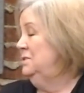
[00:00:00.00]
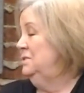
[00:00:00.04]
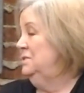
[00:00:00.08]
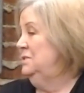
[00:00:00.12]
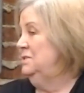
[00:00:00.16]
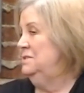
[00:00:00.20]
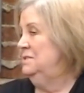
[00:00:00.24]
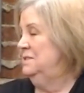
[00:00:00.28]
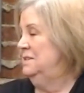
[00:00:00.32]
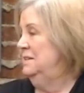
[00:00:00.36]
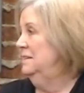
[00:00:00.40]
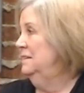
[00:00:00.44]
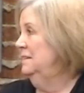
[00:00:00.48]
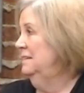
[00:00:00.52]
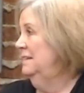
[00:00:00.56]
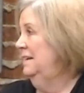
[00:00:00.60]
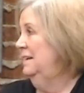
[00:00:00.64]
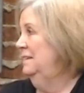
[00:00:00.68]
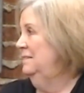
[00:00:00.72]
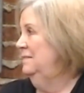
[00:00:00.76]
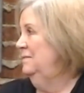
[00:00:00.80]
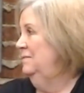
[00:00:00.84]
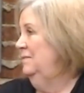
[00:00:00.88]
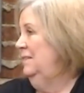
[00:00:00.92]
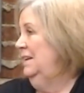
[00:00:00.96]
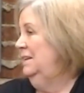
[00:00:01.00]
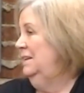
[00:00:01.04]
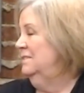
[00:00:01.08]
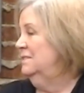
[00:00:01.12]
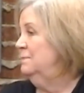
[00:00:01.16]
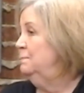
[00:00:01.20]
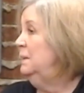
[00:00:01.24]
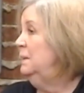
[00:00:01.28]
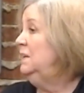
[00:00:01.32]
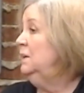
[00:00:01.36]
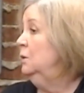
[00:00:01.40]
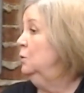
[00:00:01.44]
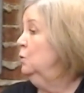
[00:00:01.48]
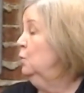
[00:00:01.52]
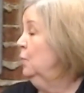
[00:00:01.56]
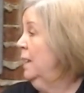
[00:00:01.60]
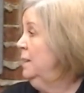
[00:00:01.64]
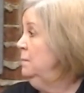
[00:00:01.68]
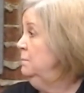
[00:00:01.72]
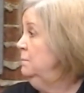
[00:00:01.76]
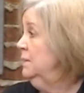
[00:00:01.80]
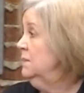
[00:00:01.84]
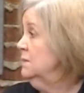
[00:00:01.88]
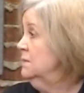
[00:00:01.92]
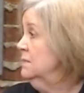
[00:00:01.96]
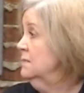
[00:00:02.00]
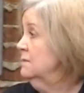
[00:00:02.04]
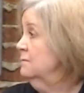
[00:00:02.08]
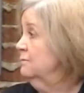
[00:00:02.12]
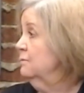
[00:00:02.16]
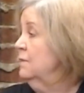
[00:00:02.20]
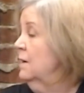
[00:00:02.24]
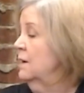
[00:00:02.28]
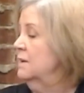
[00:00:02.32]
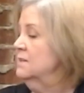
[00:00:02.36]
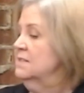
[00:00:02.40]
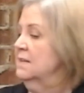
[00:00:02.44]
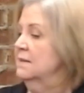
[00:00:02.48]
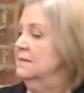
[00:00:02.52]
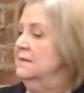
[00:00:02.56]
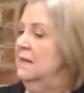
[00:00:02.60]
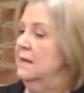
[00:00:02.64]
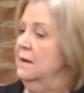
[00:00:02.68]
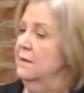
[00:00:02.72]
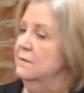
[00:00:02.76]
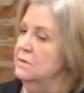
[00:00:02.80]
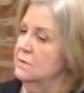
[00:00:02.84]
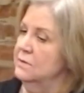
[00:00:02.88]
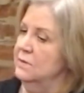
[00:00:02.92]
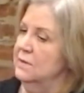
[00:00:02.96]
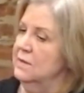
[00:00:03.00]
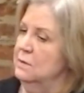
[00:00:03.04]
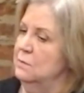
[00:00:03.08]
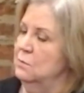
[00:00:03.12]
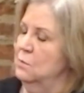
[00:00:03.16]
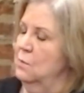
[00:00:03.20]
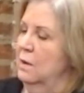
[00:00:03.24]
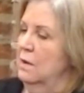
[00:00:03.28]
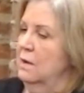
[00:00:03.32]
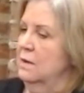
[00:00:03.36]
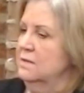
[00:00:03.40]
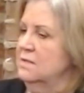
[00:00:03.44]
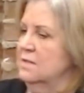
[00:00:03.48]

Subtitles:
so it's just it's been a great business for us. And the other